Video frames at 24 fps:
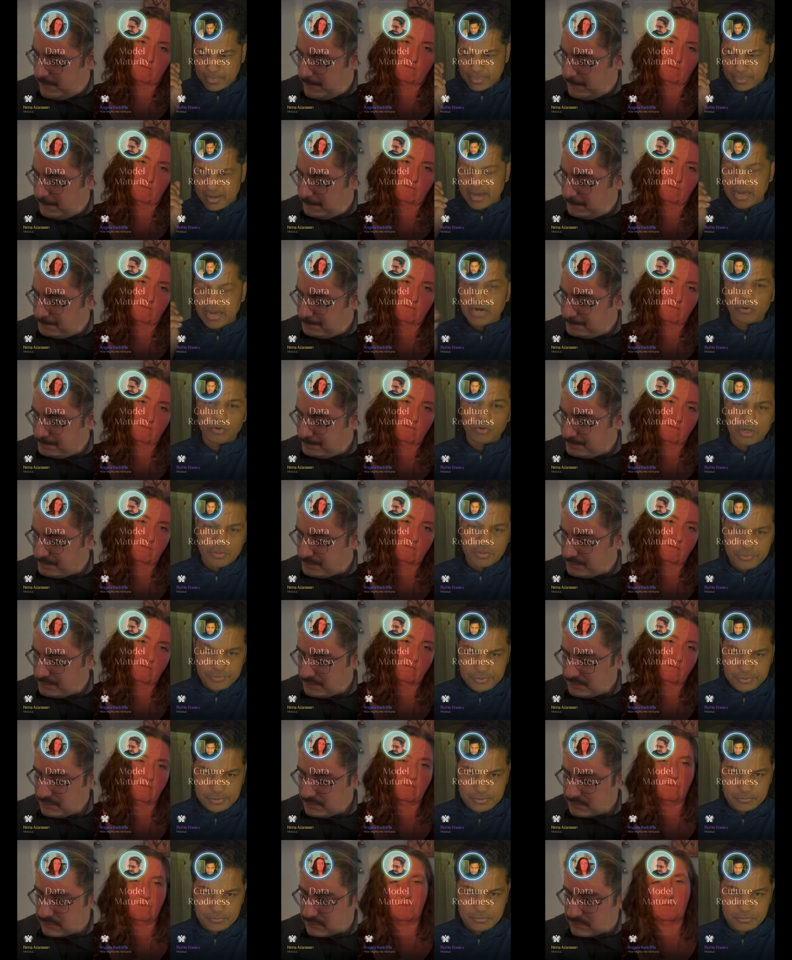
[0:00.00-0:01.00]

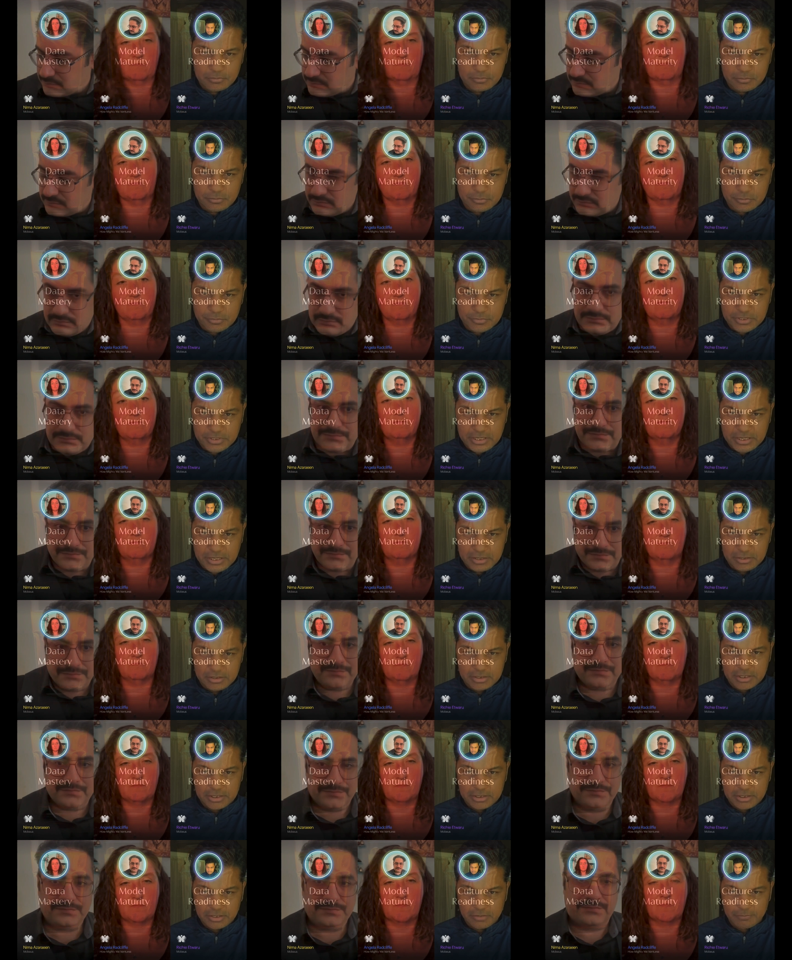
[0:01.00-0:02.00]
Speaker 1: errors that,
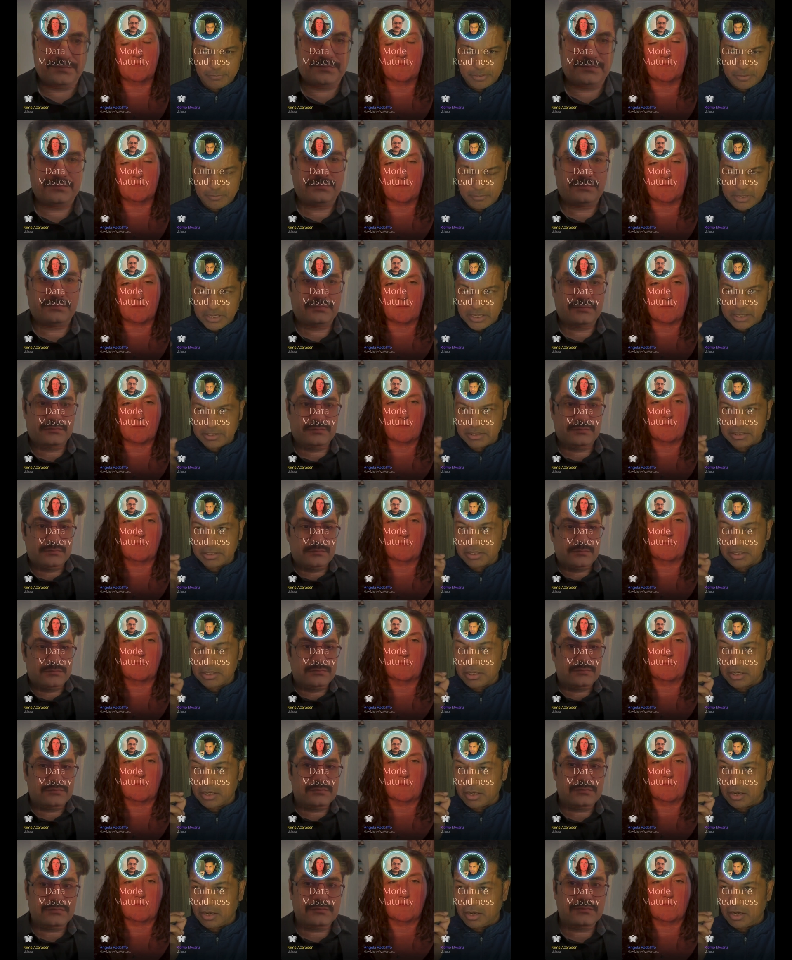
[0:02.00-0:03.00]
that mm. could be mm. made,
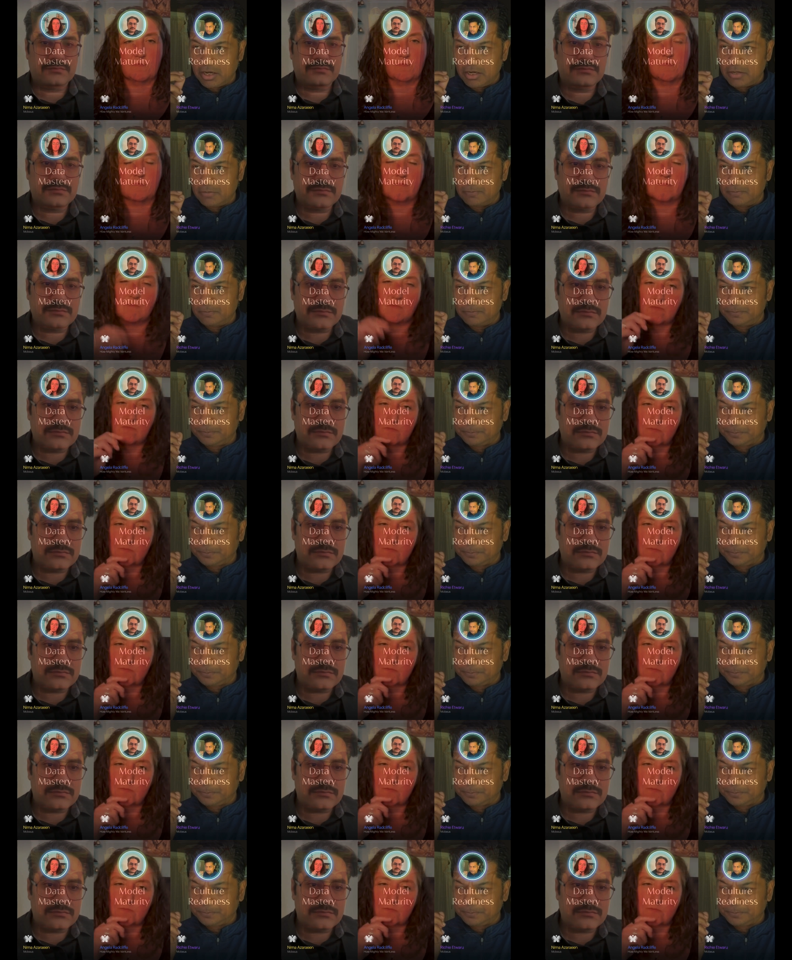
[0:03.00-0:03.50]
um,